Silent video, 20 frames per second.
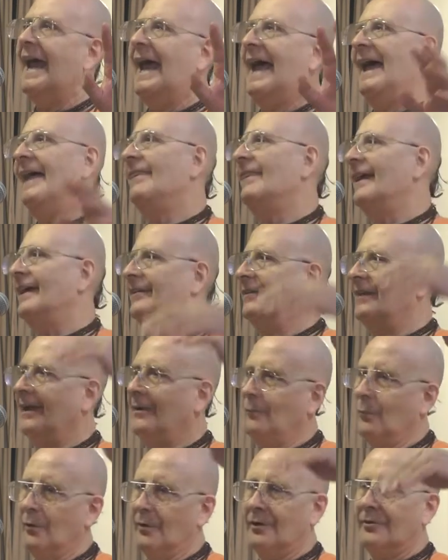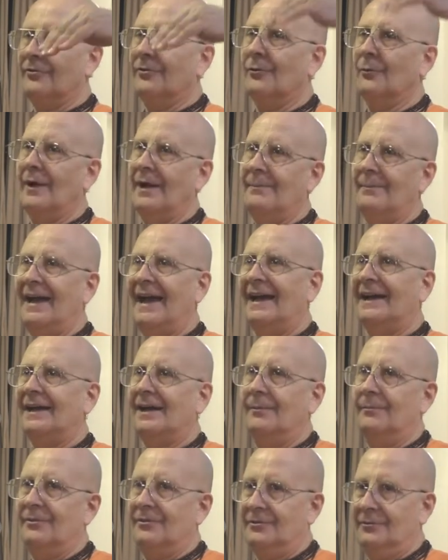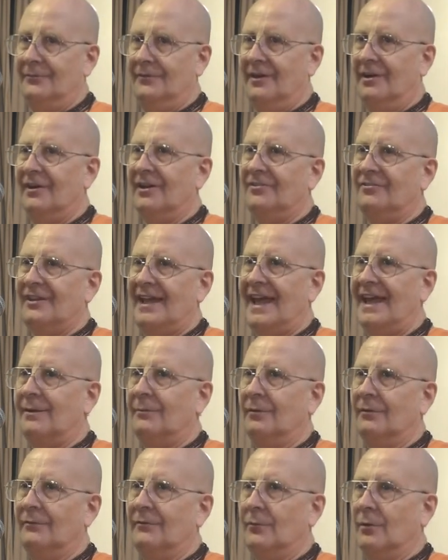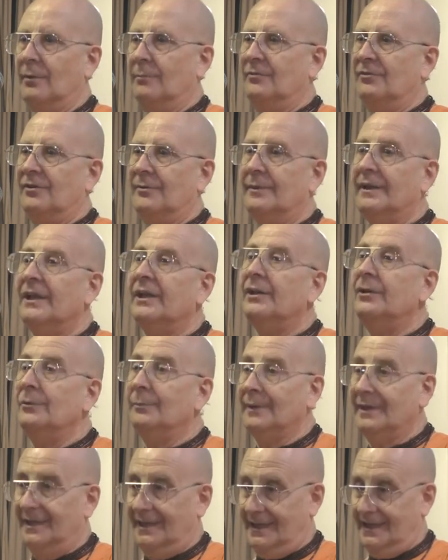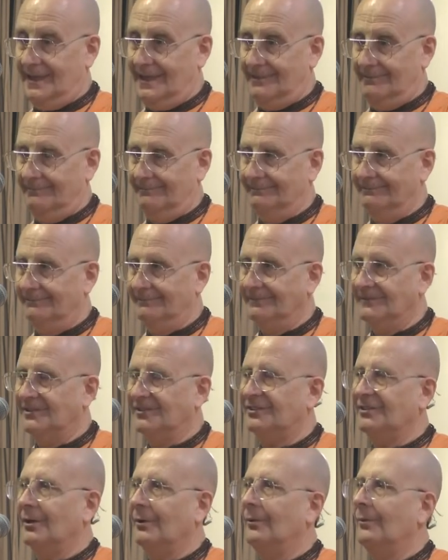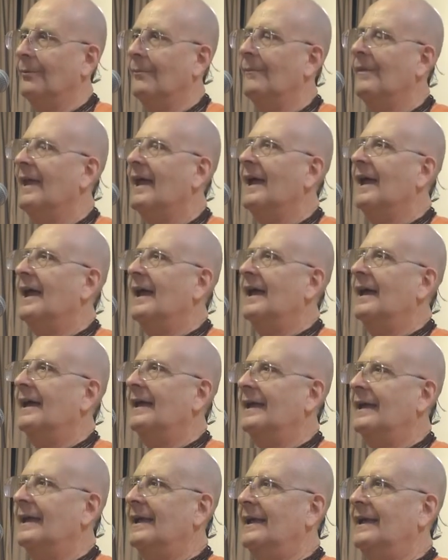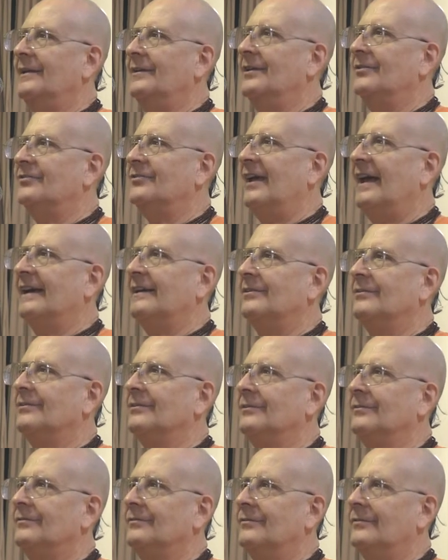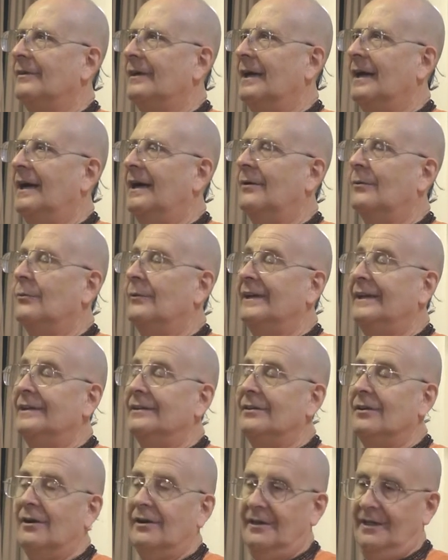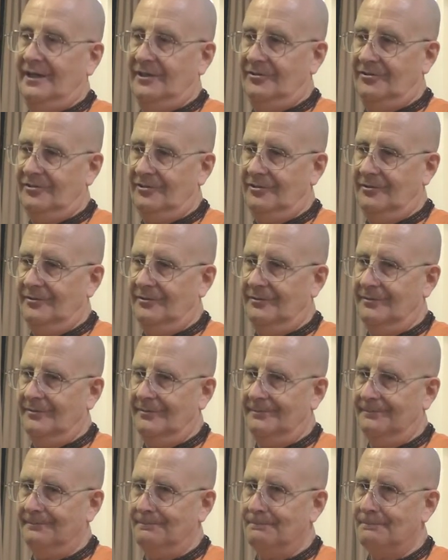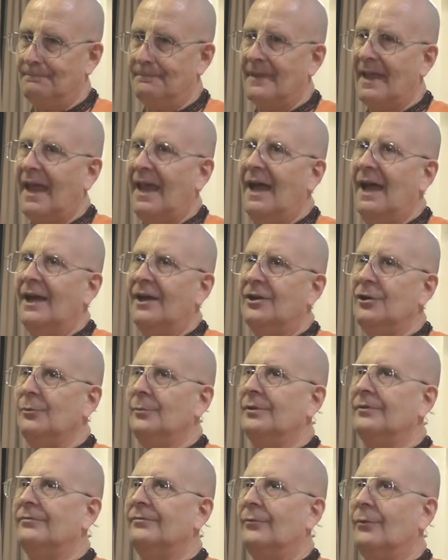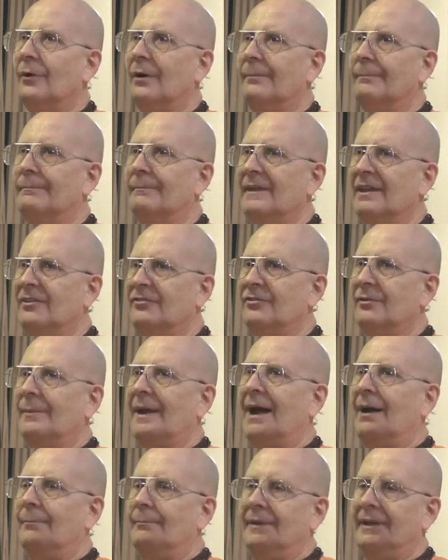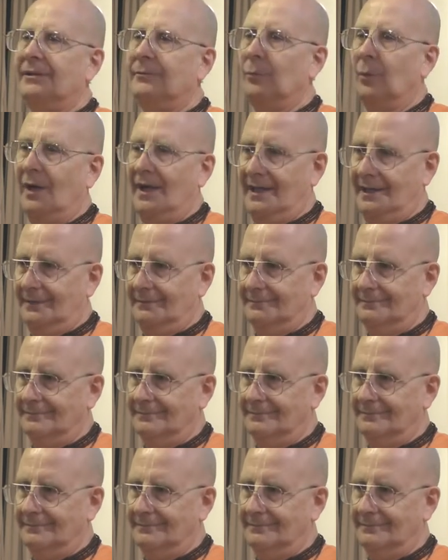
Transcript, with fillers: And then they work their way back up through various animal forms to be a human again. So in the cycle of reincarnation, human form is about midway.